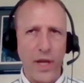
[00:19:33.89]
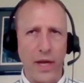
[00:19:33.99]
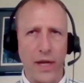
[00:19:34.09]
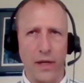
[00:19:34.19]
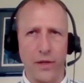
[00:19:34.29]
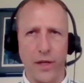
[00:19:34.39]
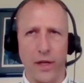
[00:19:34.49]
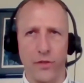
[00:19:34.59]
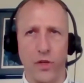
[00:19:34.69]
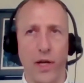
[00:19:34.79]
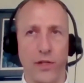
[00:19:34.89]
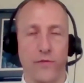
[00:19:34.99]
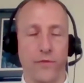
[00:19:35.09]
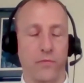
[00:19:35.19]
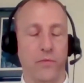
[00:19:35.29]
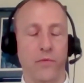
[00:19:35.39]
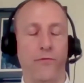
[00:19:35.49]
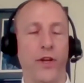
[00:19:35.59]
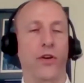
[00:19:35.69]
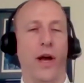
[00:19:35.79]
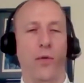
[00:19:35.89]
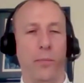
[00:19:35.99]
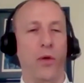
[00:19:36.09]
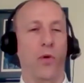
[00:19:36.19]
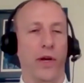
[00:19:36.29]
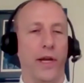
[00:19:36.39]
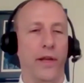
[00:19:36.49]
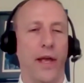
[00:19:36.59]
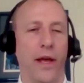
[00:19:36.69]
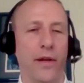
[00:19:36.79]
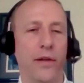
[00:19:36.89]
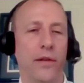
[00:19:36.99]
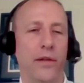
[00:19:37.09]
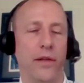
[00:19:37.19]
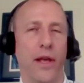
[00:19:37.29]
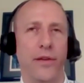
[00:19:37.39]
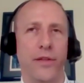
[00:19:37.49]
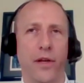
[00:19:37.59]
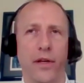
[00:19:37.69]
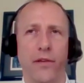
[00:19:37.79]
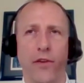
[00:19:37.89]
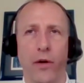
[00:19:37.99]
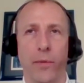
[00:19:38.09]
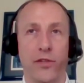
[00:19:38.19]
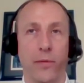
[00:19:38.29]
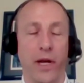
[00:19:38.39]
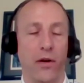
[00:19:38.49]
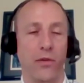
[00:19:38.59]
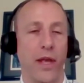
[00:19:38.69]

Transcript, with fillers: And uh, so I just figured I would be working in that in that uh, environment somehow.